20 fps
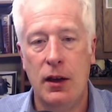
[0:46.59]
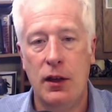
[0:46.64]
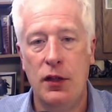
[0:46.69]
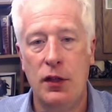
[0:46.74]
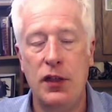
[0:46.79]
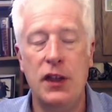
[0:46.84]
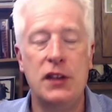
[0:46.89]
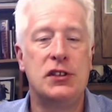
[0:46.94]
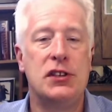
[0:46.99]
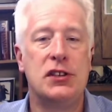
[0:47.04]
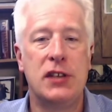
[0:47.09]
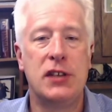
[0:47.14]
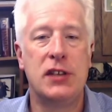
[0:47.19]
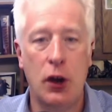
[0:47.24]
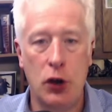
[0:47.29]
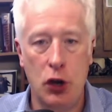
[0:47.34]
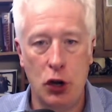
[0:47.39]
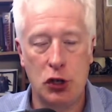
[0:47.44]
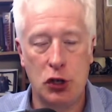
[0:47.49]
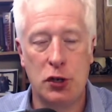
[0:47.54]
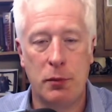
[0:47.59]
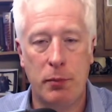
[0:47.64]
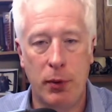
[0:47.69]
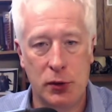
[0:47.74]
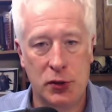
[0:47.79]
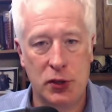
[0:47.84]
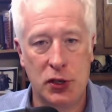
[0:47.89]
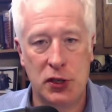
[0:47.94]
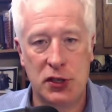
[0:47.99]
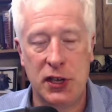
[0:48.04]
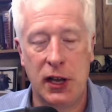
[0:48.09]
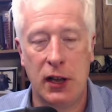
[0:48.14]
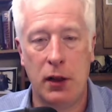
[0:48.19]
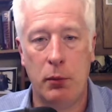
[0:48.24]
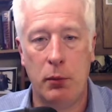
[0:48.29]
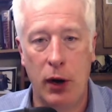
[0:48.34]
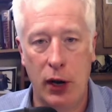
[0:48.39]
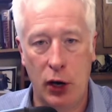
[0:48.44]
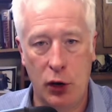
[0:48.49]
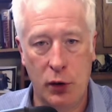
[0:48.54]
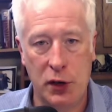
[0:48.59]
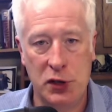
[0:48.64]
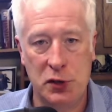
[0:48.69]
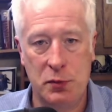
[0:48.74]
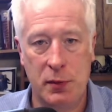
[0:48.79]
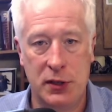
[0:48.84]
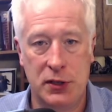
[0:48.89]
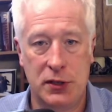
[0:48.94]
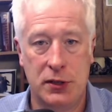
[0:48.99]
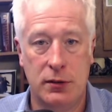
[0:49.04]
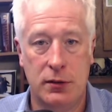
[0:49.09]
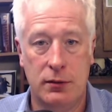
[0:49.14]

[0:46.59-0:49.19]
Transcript: this is how you're supposed to celebrate Christmas.